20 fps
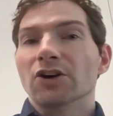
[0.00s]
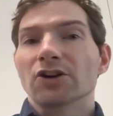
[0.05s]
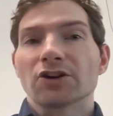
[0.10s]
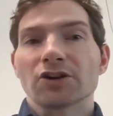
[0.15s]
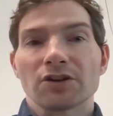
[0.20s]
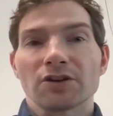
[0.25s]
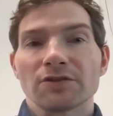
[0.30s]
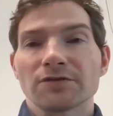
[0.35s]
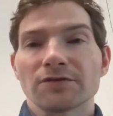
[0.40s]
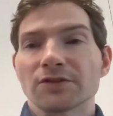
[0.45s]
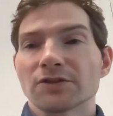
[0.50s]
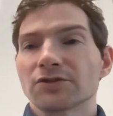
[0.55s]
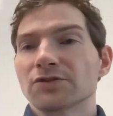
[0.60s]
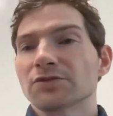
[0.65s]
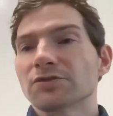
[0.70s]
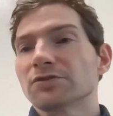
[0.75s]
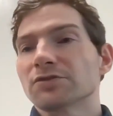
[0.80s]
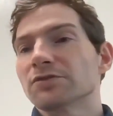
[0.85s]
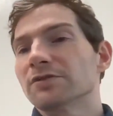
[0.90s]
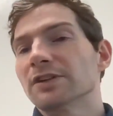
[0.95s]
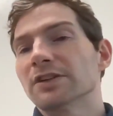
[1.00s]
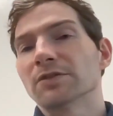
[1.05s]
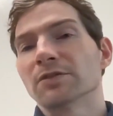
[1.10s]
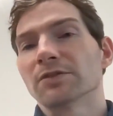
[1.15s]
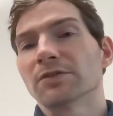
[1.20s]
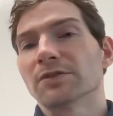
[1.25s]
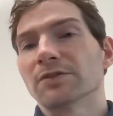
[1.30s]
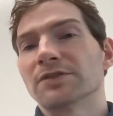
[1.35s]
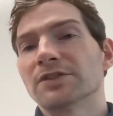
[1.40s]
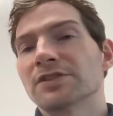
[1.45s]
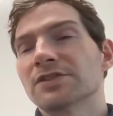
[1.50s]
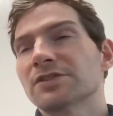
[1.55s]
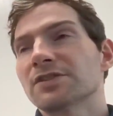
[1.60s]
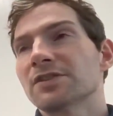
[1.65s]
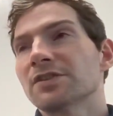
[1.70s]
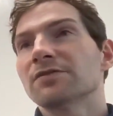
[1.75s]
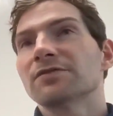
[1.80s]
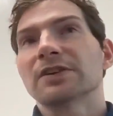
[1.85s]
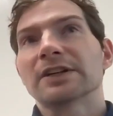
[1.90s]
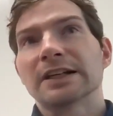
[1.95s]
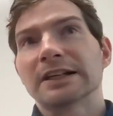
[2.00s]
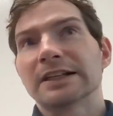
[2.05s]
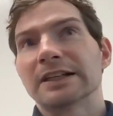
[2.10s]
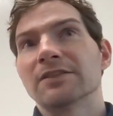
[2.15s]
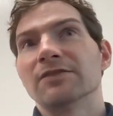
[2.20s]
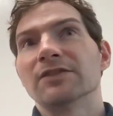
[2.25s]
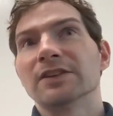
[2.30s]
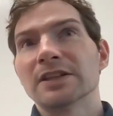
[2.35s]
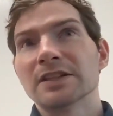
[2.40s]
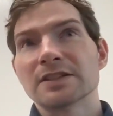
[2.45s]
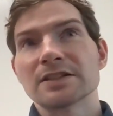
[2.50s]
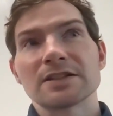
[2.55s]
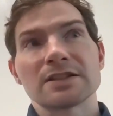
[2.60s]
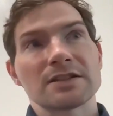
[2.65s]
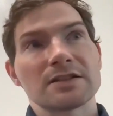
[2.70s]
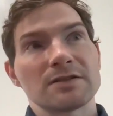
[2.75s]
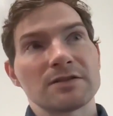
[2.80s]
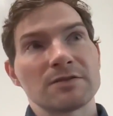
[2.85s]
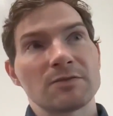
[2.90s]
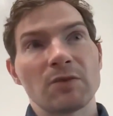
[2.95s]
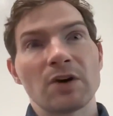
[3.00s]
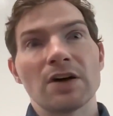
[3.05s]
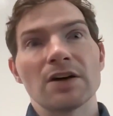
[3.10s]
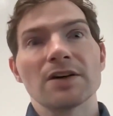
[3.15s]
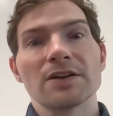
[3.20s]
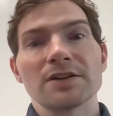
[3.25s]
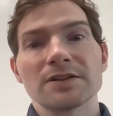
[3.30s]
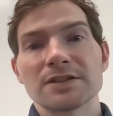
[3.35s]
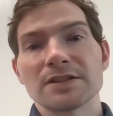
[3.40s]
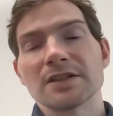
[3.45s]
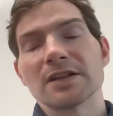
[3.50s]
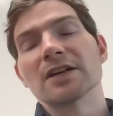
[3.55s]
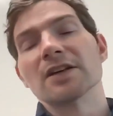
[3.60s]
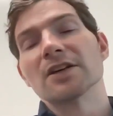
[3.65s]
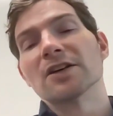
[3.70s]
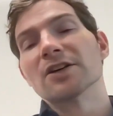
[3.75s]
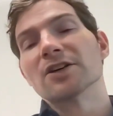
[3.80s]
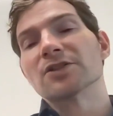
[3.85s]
curvature, and all of this stuff, and I give these words